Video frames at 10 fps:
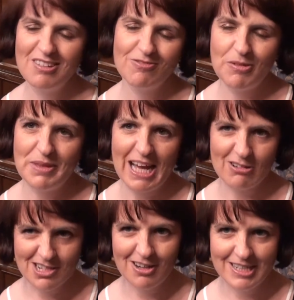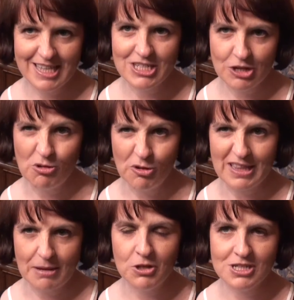from the outside they don't
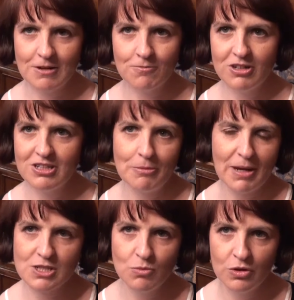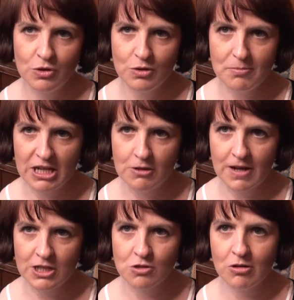look that much different no matter who the
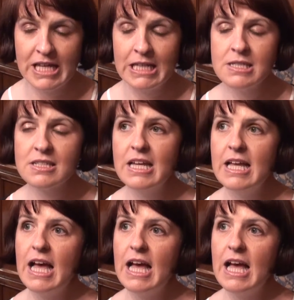manufacturer is.